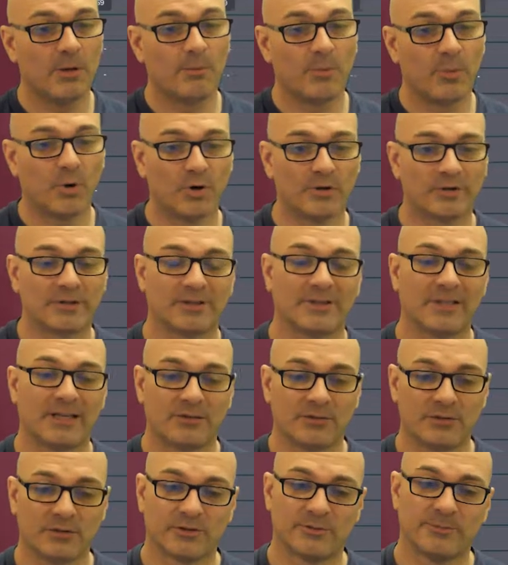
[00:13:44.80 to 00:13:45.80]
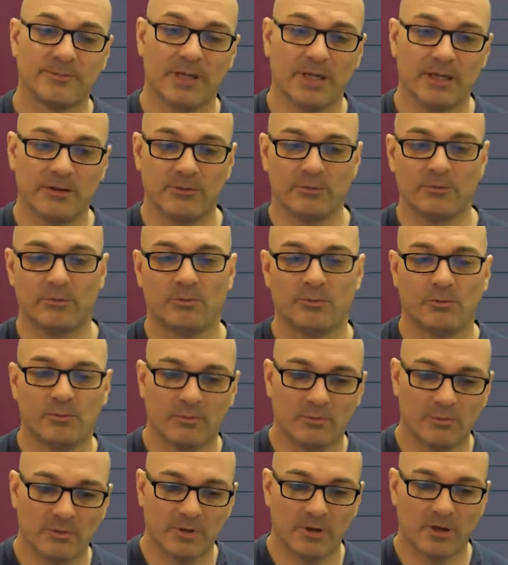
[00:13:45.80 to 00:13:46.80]
But that does mean
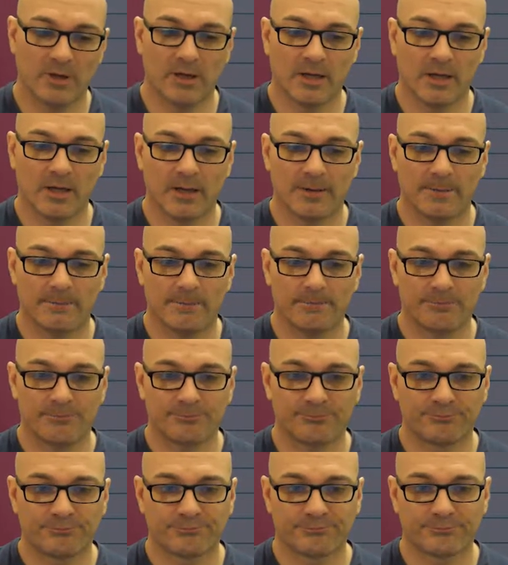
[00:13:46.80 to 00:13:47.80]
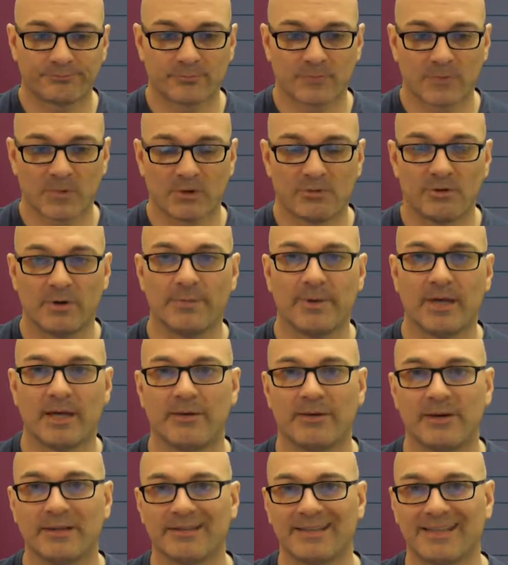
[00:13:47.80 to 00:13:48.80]
um,
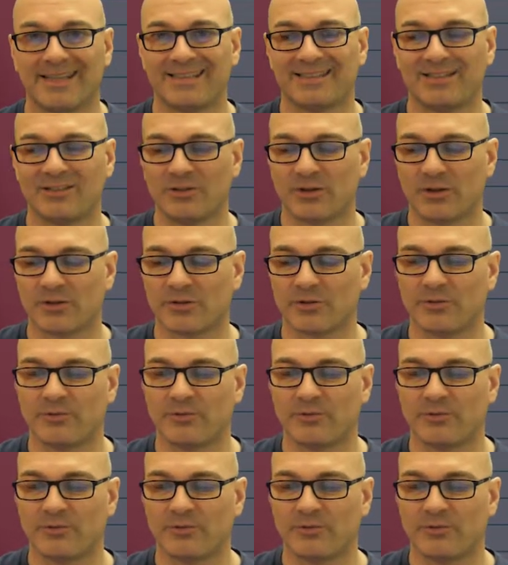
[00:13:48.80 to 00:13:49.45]
Ramirez is not